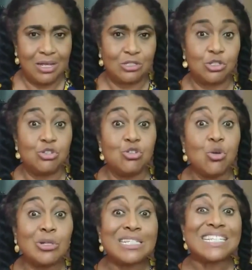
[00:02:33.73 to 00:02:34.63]
is
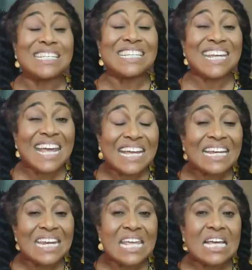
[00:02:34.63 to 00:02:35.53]
not
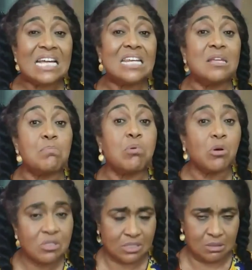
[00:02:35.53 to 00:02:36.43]
technically
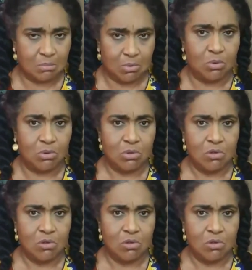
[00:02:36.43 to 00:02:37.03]
possible